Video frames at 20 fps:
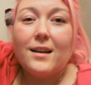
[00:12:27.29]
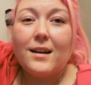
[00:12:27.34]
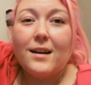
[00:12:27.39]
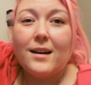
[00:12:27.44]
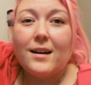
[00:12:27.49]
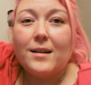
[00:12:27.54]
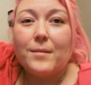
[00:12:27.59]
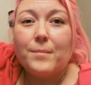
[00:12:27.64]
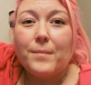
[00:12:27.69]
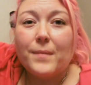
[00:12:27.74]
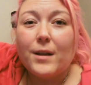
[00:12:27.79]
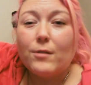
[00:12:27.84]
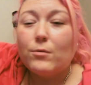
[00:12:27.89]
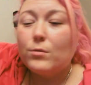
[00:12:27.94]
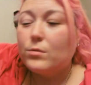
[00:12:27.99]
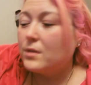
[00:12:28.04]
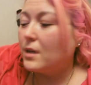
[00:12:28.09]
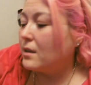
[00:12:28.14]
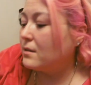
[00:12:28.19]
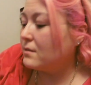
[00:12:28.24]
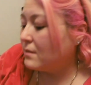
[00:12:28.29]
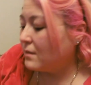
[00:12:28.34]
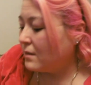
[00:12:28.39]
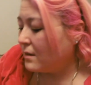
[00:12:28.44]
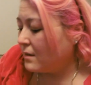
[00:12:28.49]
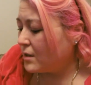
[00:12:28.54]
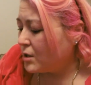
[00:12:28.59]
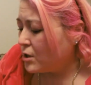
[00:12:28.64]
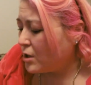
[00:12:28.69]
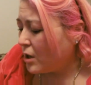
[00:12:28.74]
Um, they're all done.
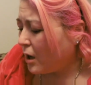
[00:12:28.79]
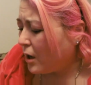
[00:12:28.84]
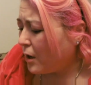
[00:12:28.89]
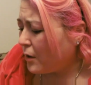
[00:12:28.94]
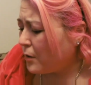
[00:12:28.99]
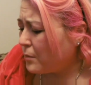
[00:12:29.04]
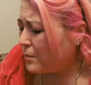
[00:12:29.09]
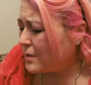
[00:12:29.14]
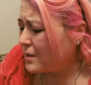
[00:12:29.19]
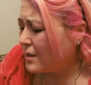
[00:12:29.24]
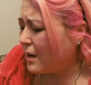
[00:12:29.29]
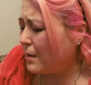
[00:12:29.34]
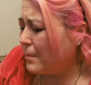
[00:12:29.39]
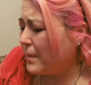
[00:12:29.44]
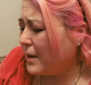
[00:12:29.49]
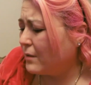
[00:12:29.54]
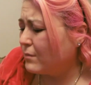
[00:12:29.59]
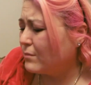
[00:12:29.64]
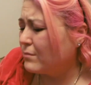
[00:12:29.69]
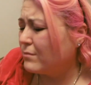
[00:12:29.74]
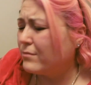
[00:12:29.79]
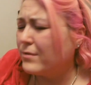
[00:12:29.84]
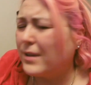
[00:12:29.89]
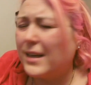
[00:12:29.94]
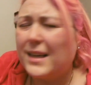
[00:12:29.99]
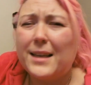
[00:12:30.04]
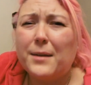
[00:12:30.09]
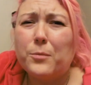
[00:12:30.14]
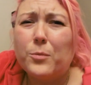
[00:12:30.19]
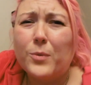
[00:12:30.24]
The toes come out
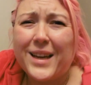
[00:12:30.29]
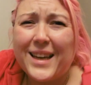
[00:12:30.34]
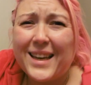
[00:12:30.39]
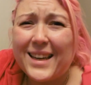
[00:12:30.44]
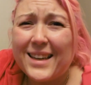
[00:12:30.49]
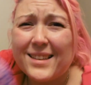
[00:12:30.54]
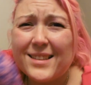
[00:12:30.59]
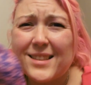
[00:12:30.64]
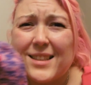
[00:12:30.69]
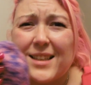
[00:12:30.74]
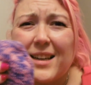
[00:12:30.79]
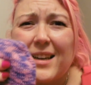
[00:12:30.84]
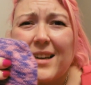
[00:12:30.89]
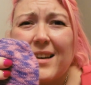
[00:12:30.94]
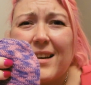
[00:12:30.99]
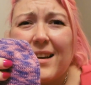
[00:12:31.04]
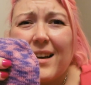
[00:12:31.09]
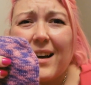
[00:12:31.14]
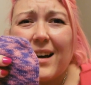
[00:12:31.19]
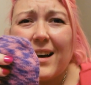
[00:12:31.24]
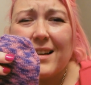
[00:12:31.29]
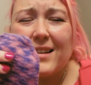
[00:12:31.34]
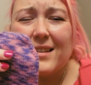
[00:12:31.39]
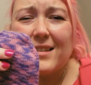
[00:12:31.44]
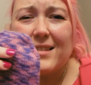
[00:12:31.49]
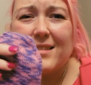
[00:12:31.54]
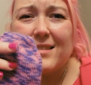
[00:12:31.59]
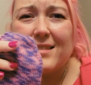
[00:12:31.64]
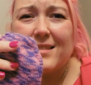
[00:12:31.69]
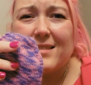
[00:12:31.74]
really weird
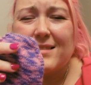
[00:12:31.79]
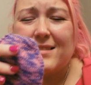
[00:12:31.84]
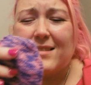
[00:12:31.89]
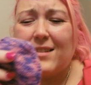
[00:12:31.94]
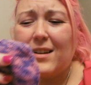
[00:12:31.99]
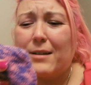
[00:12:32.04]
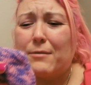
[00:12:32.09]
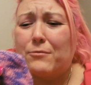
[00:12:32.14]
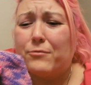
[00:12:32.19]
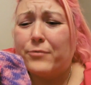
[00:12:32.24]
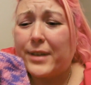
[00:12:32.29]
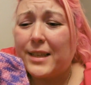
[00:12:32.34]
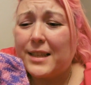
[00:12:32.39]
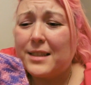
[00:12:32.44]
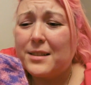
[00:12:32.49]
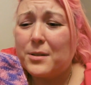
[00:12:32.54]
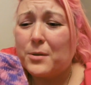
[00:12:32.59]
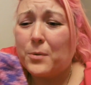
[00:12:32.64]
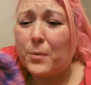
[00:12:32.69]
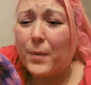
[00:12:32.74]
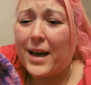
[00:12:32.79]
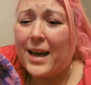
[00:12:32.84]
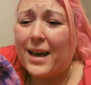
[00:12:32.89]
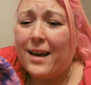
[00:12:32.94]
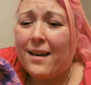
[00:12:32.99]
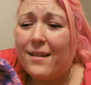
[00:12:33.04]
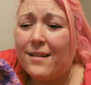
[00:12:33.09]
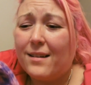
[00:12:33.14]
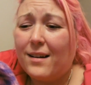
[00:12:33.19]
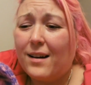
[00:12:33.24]
and like, really
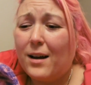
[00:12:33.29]
square.